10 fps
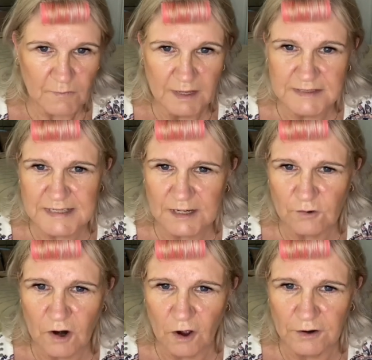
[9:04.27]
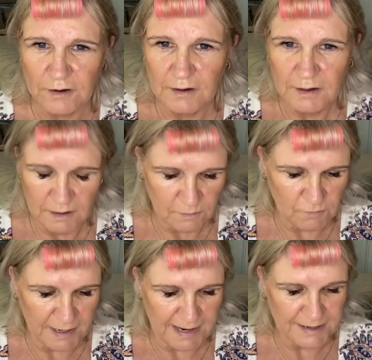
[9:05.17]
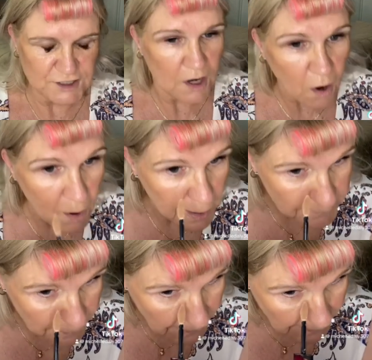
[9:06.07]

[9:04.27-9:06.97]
concealer on. I'm running out of time,